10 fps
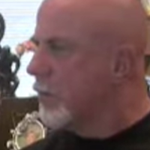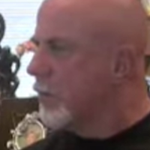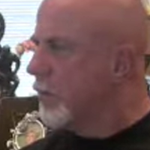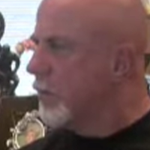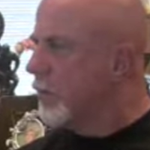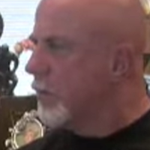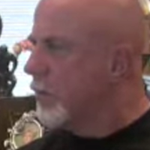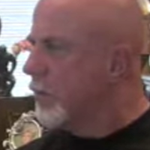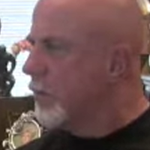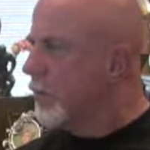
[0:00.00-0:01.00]

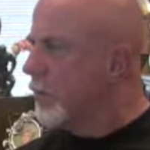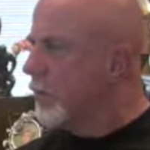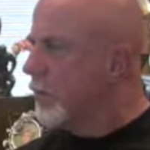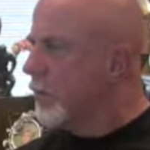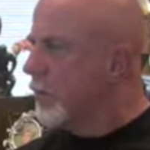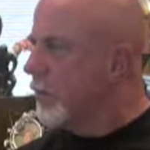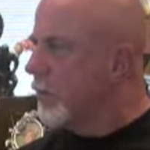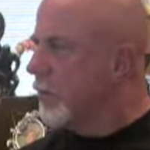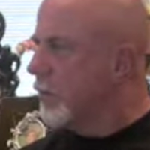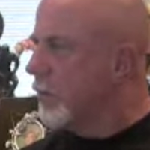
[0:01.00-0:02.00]

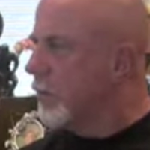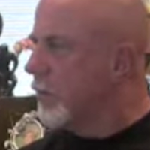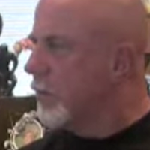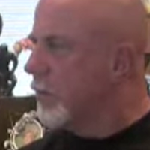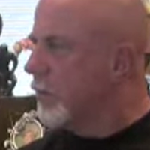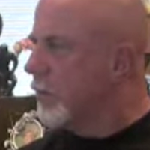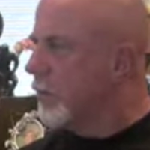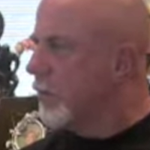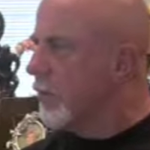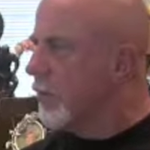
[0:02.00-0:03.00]

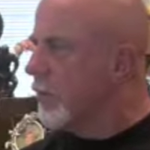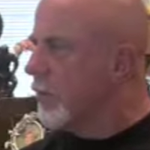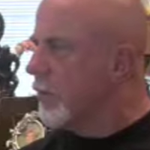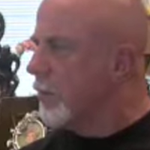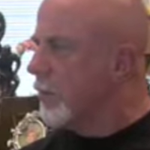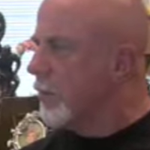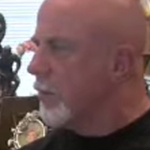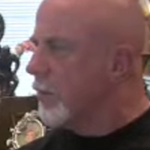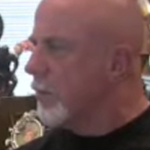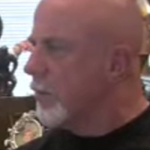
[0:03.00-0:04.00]

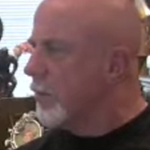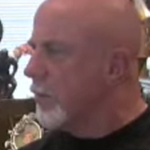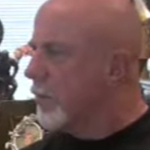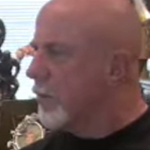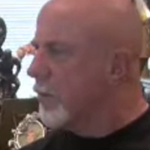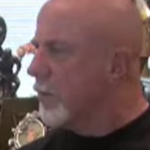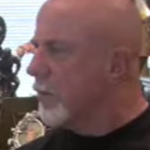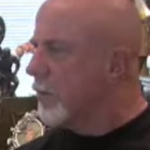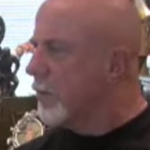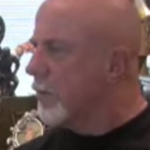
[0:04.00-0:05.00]

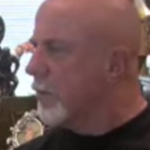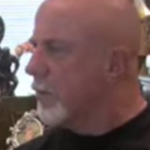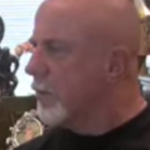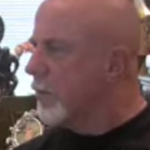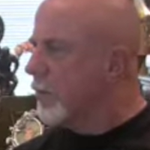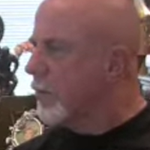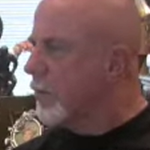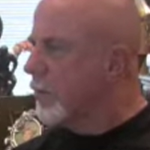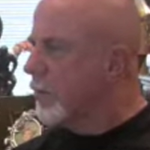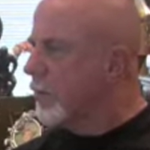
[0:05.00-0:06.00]

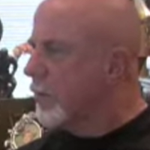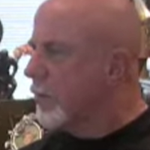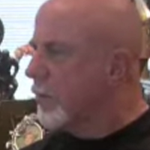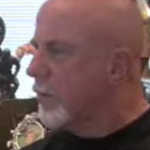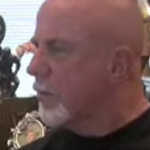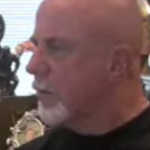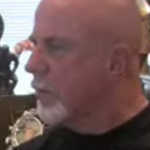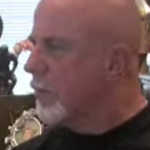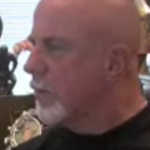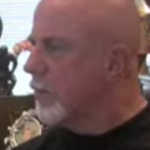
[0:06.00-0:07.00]

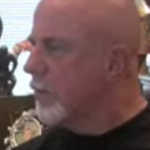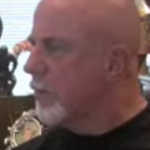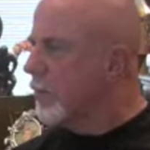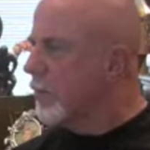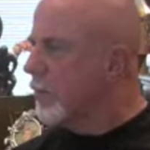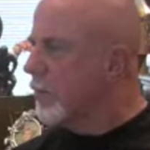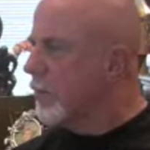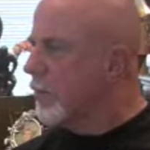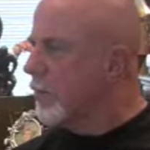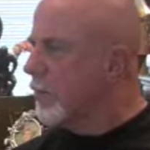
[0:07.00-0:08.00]
(silent)